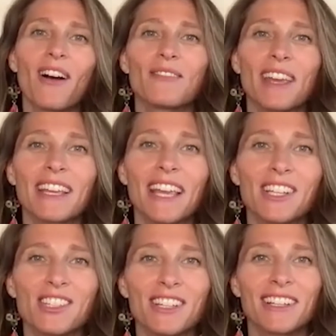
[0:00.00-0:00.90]
on
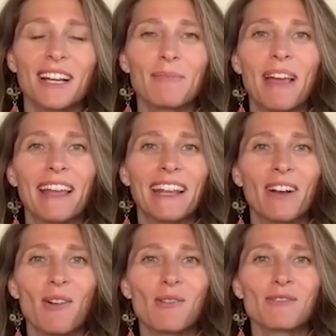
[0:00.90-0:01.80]
vacation. I'm
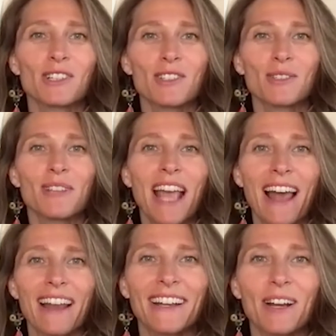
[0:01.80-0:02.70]
heading over to
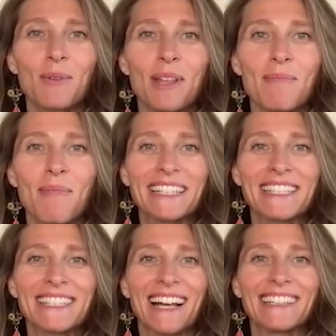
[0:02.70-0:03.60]
Canada with my
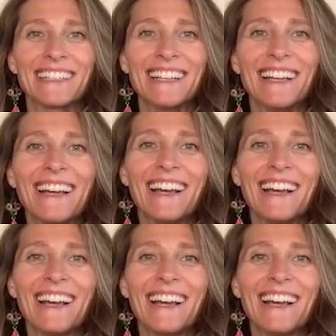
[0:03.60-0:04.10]
son